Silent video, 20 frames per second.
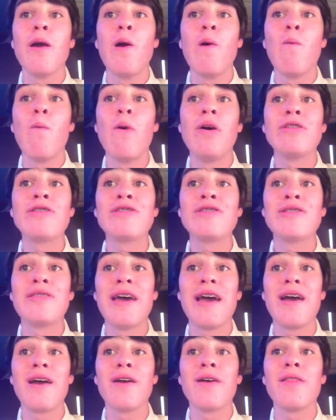Once
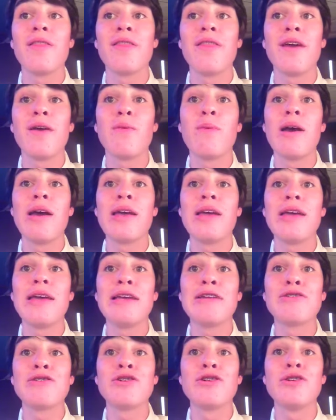there, they went
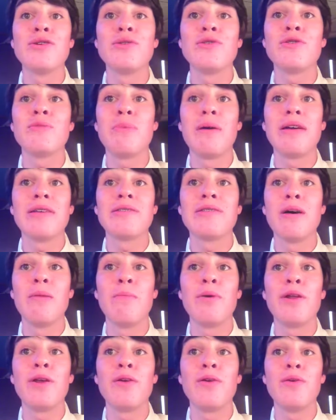introduced by
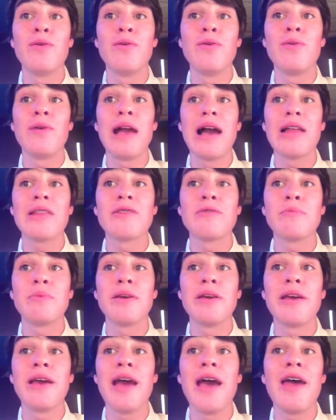somebody who knew
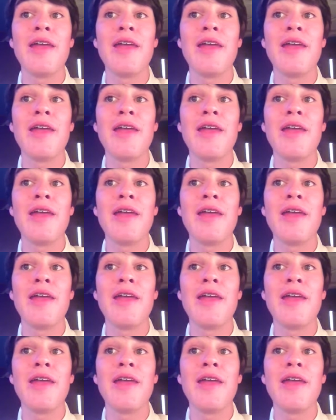Gatsby,